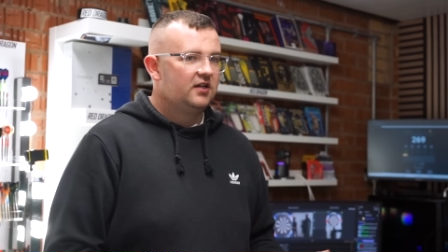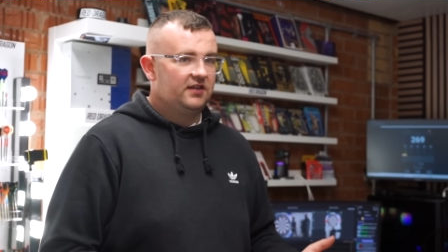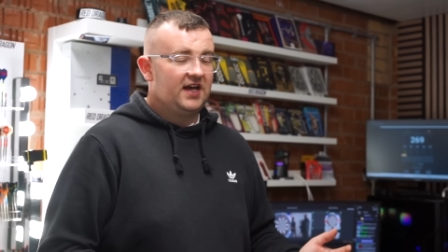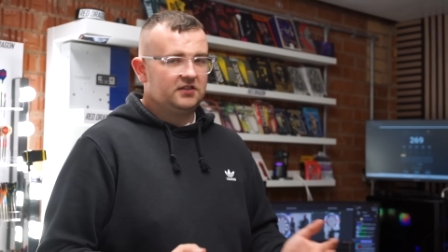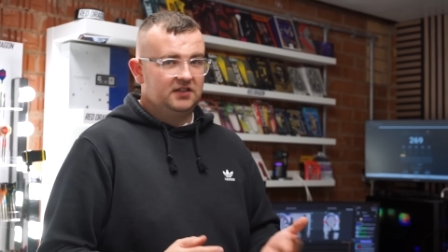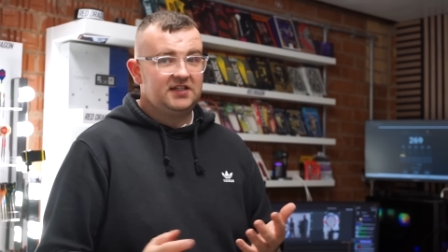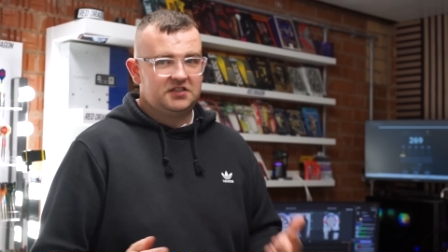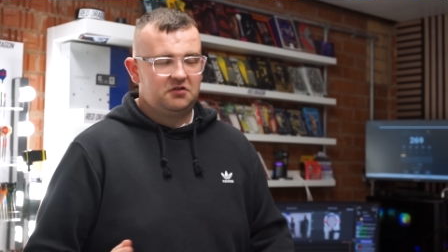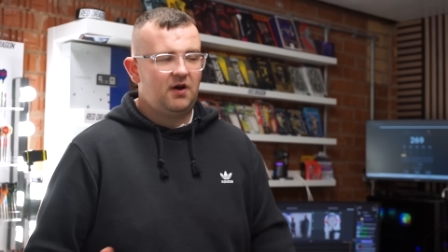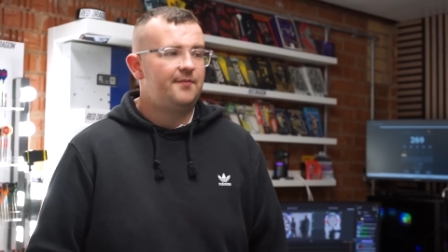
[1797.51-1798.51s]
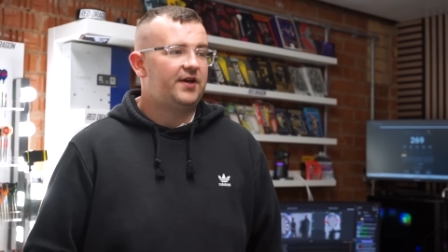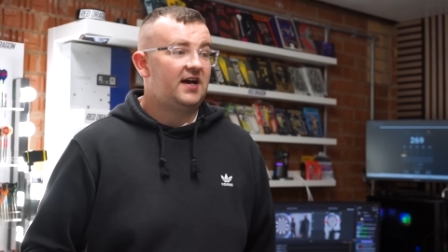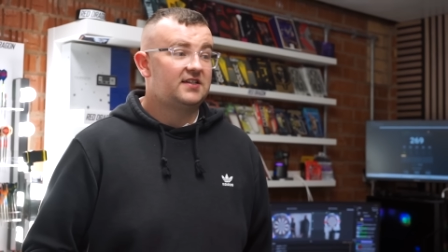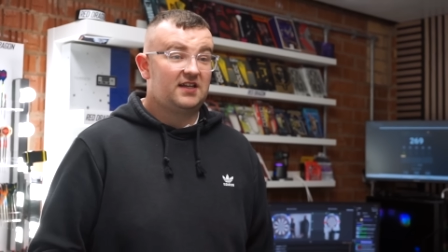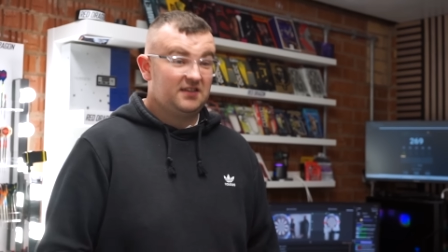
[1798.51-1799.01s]
That that's quite a big
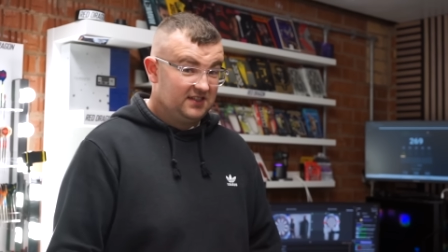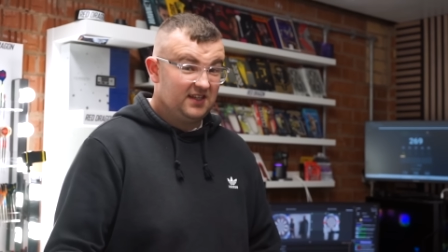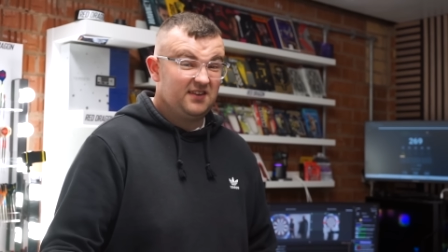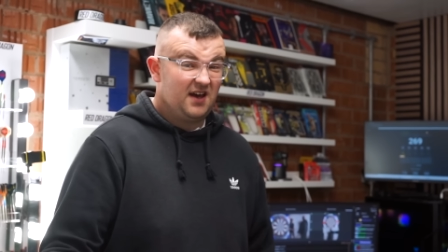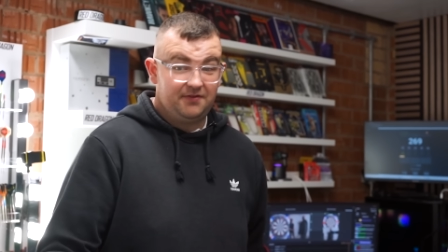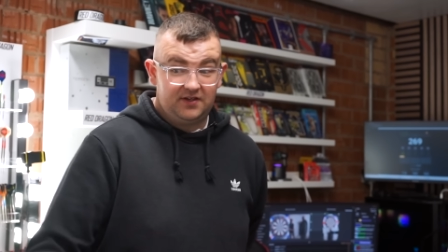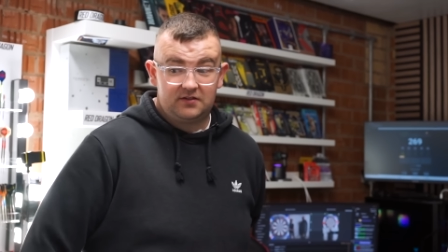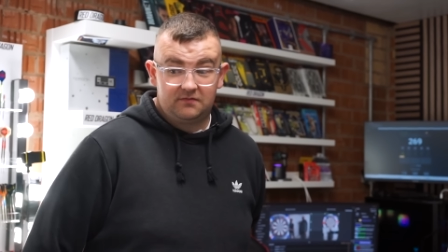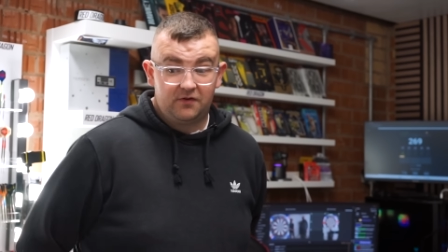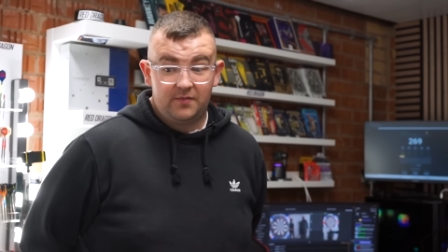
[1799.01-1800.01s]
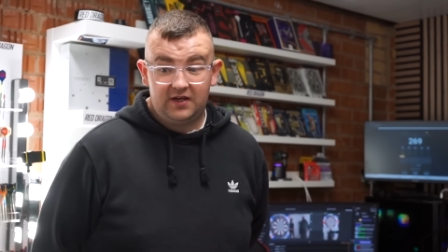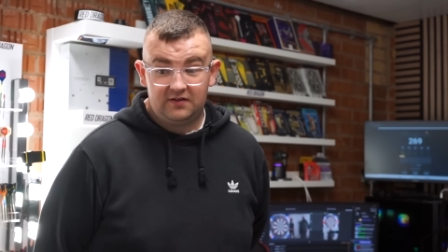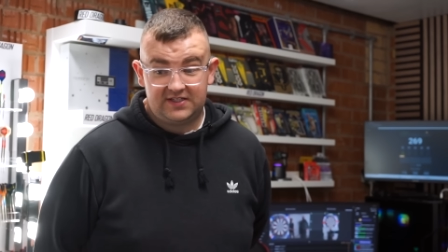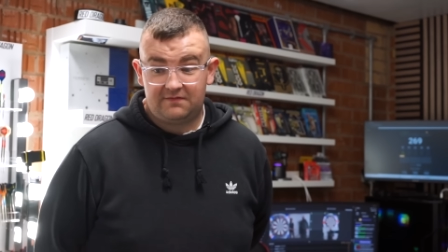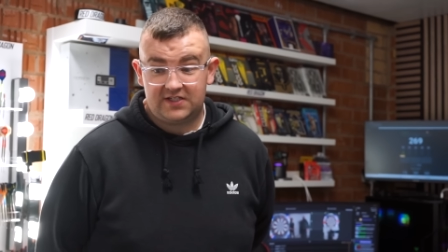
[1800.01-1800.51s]
ask. That's the thing, I think for me,
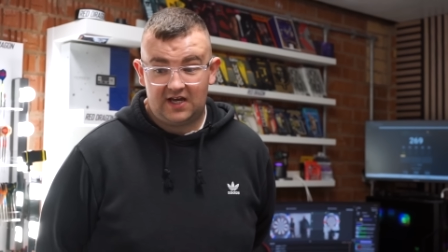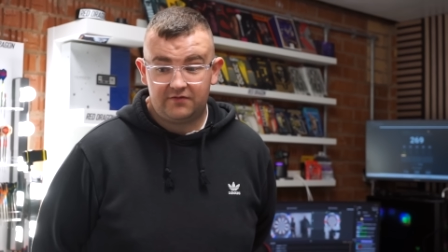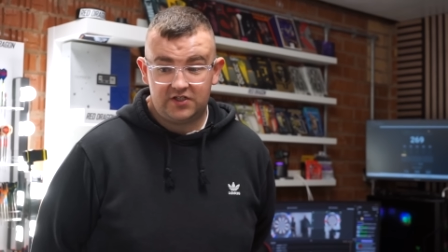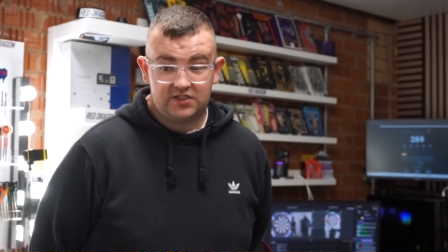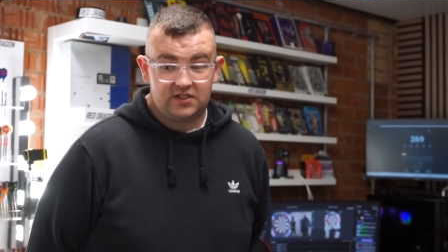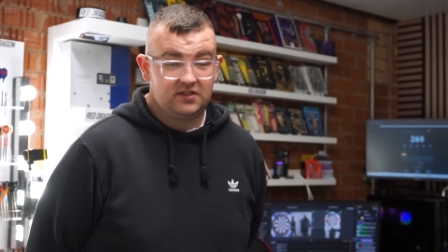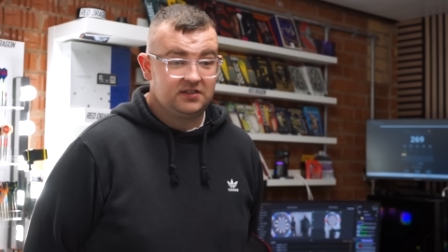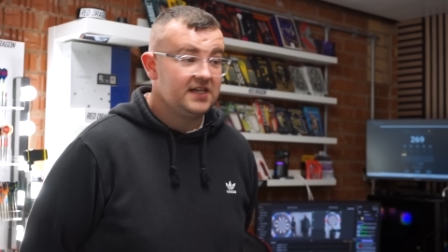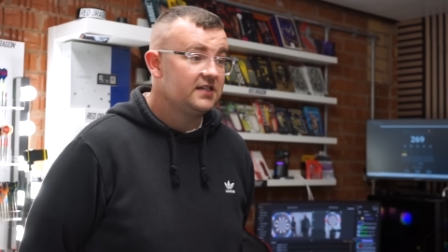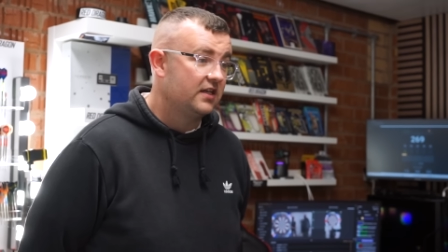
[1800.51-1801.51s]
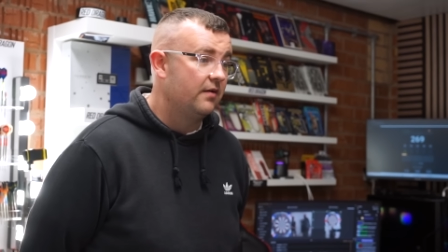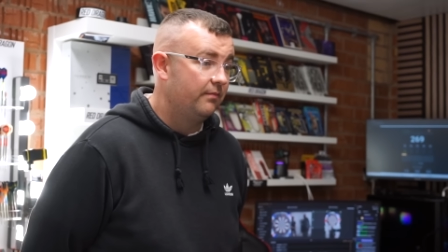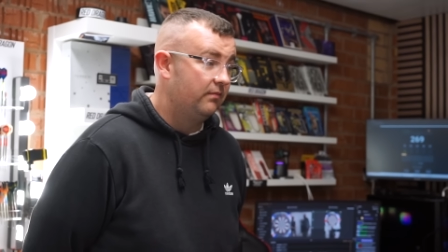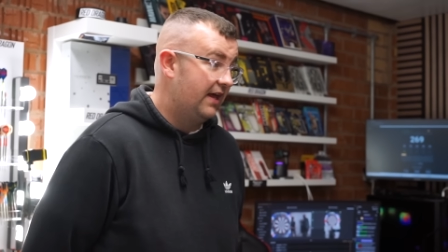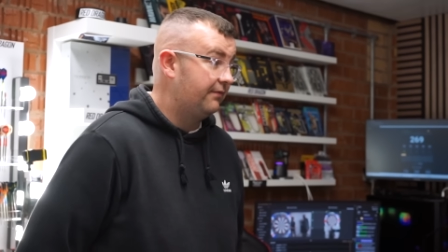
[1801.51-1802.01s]
seventy average is a decent
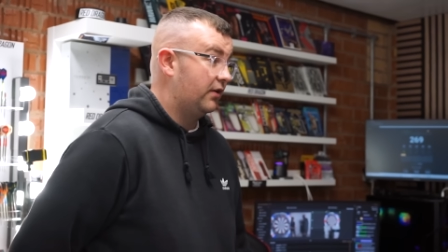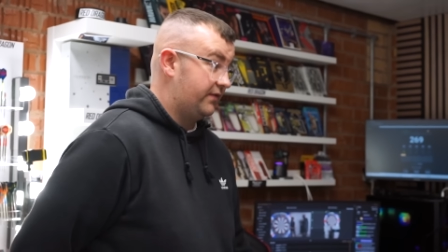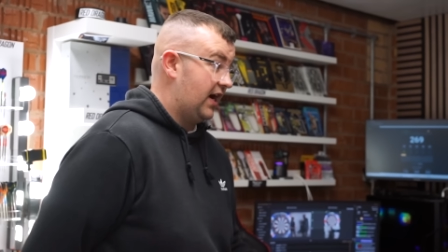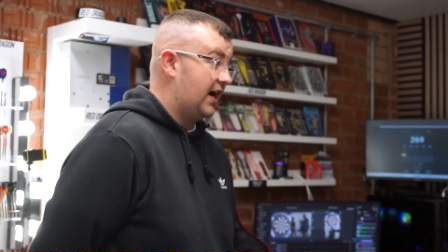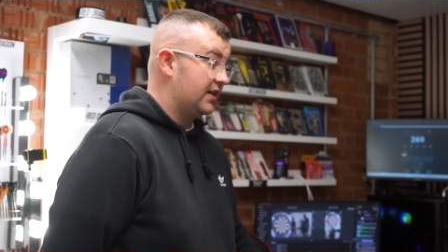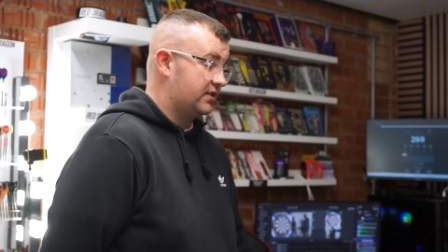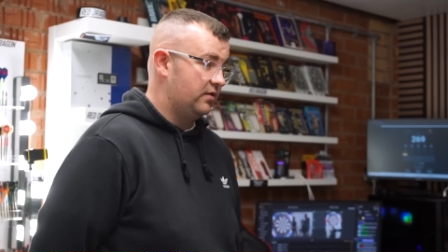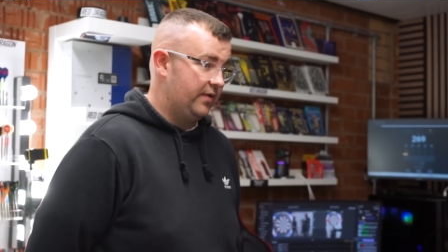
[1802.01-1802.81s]
level of darts, to